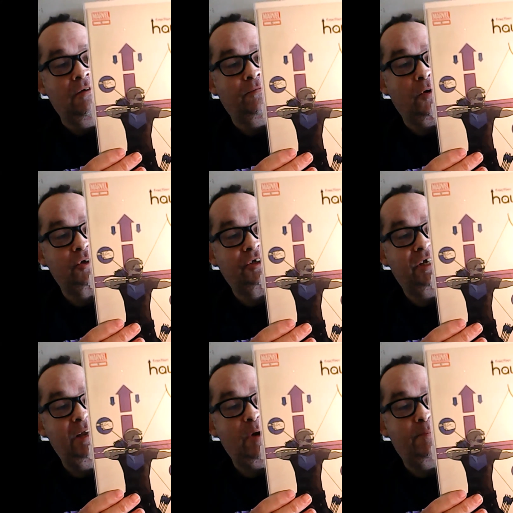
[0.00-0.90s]
First
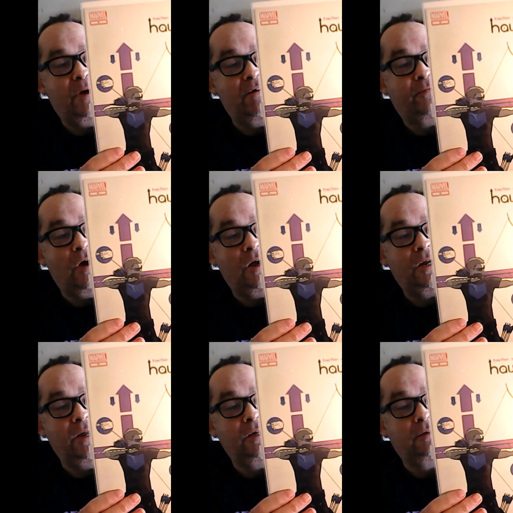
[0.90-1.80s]
team up of
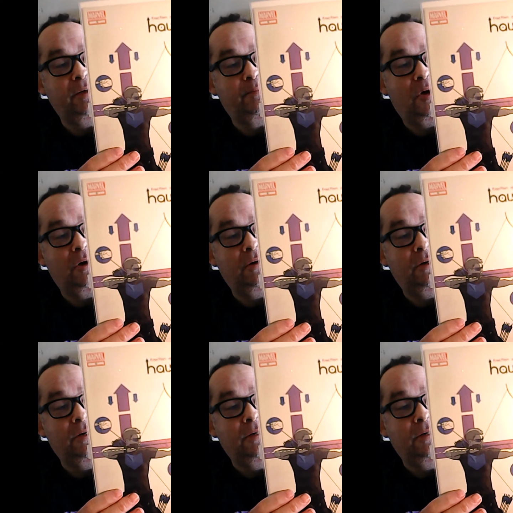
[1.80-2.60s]
Hawkeye and Clint Barton,